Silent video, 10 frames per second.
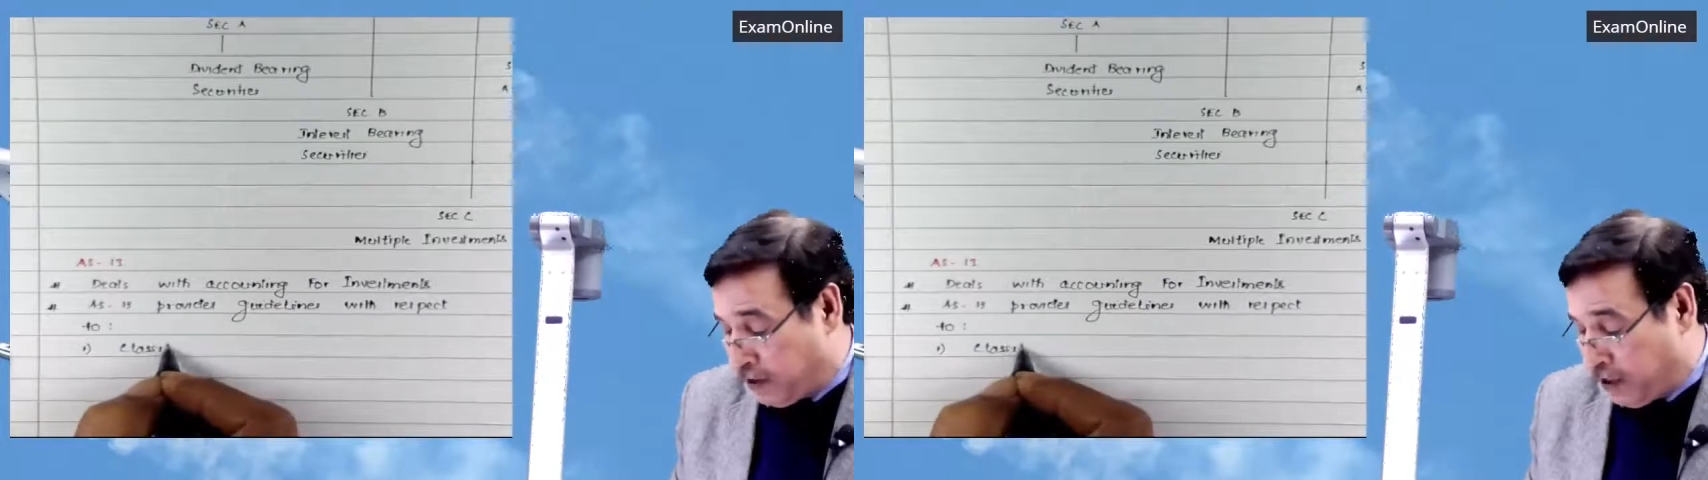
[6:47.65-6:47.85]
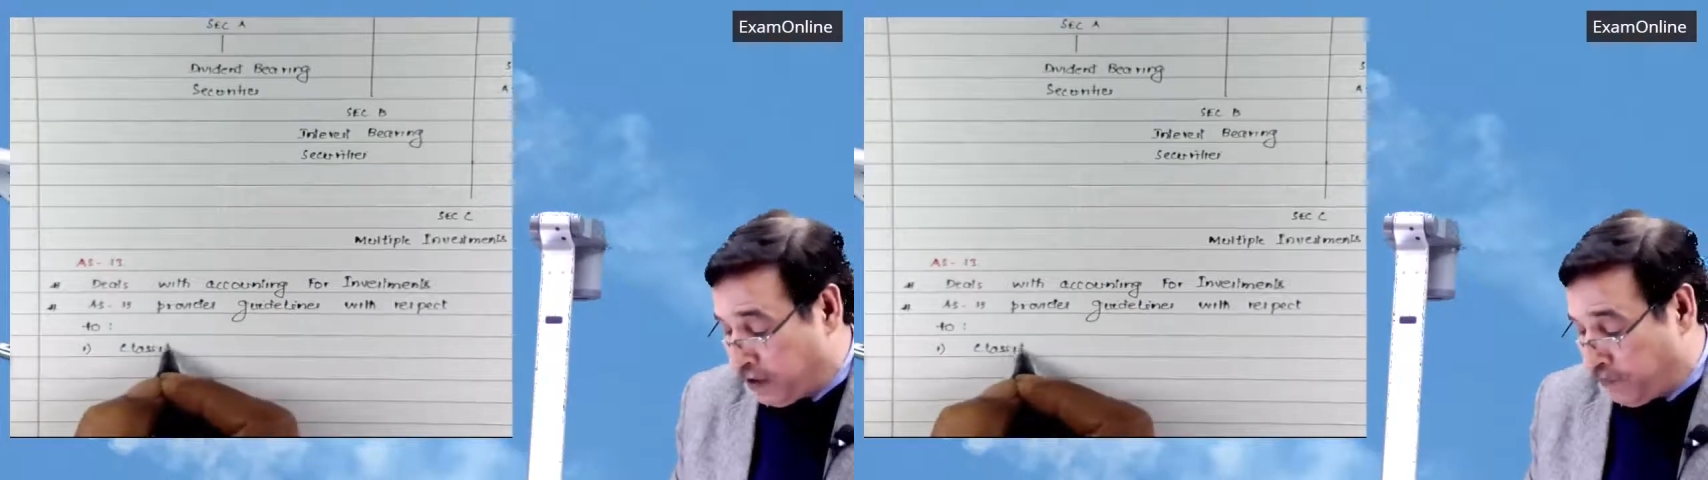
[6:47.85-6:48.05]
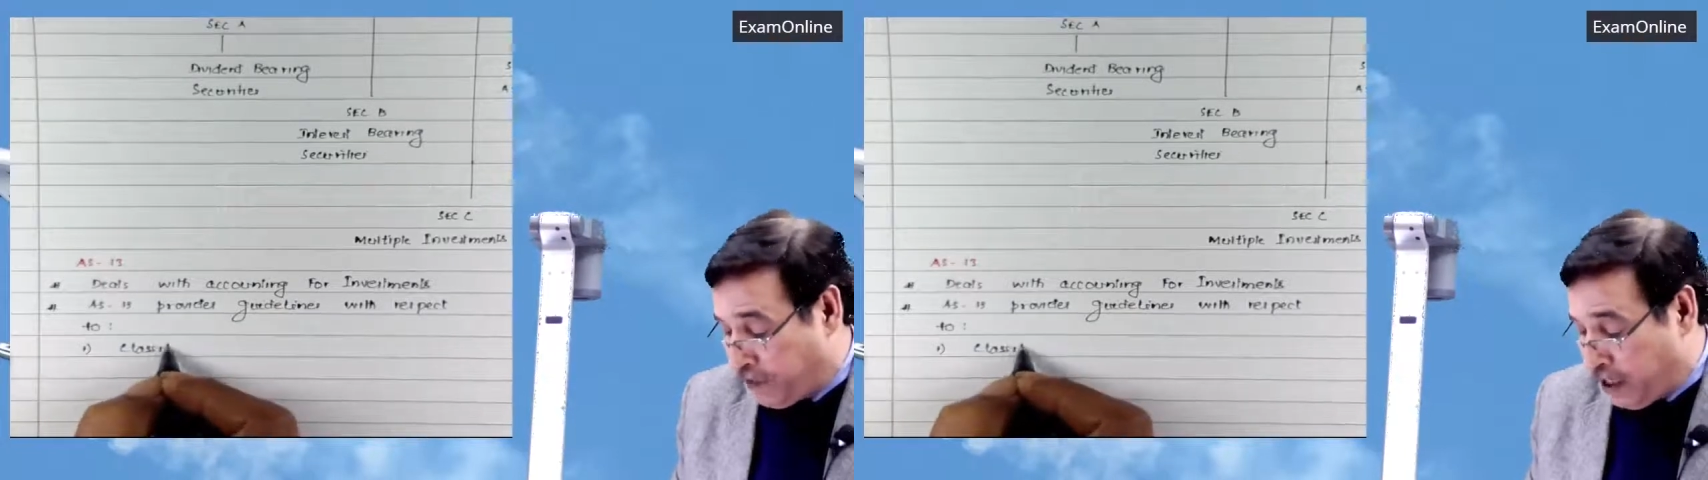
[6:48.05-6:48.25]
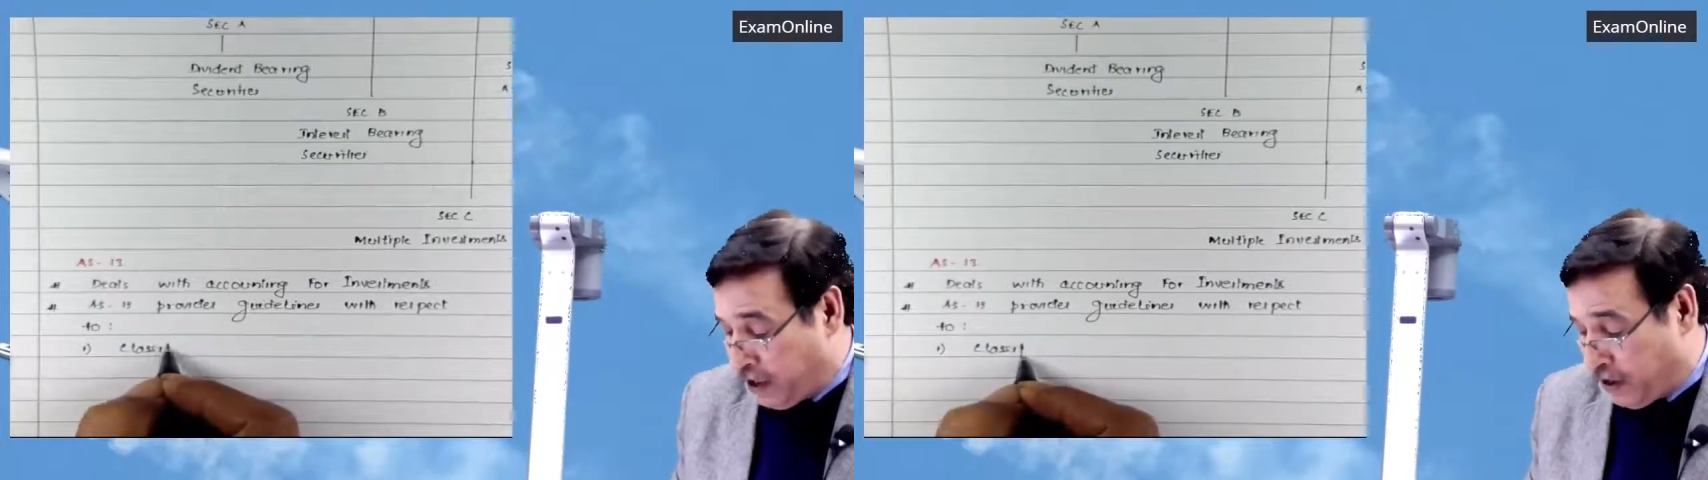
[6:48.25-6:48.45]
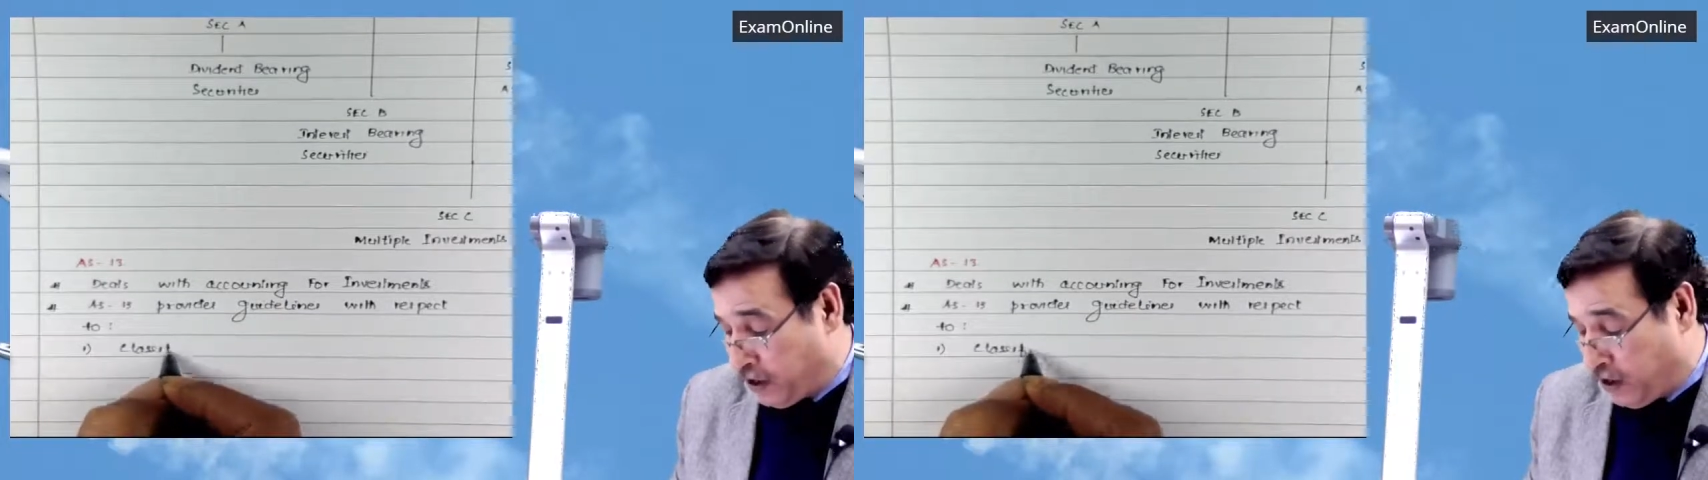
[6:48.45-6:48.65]
classify
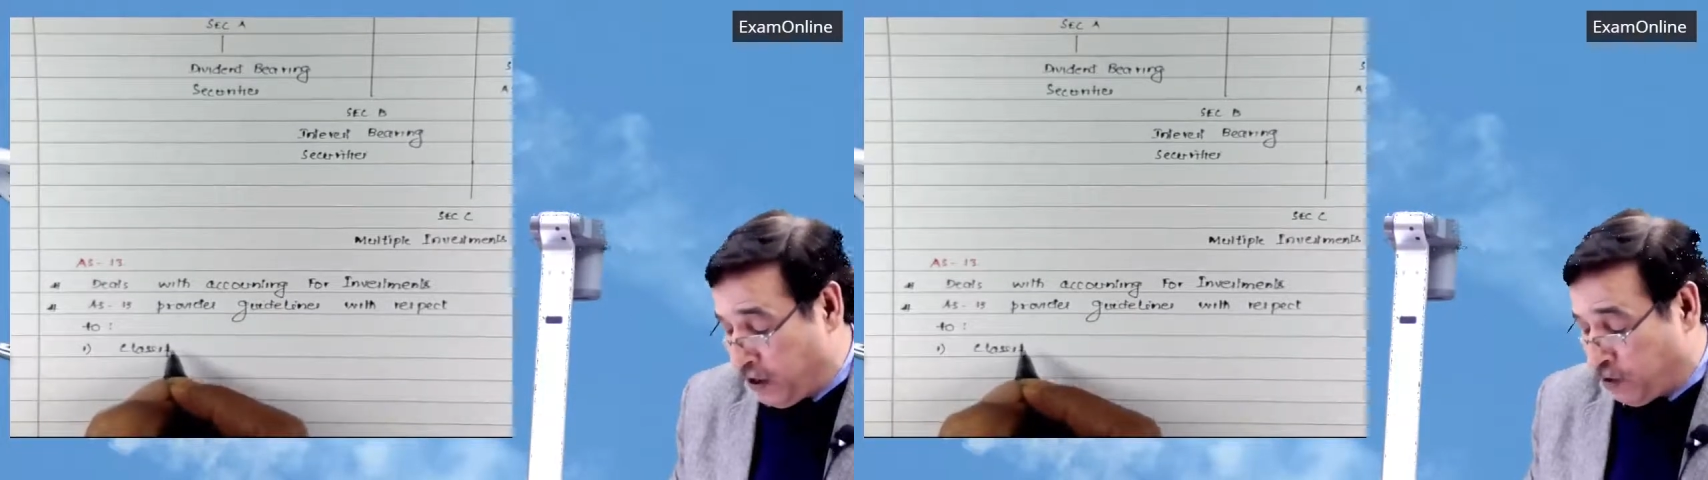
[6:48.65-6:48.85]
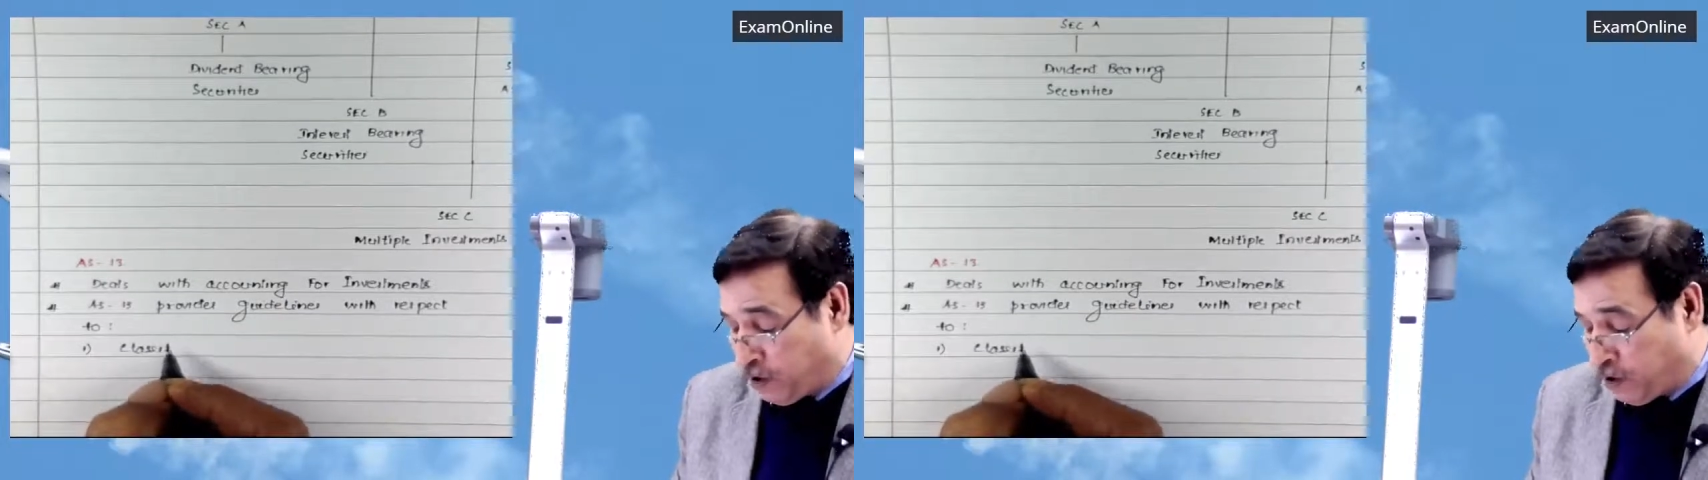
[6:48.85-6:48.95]
it into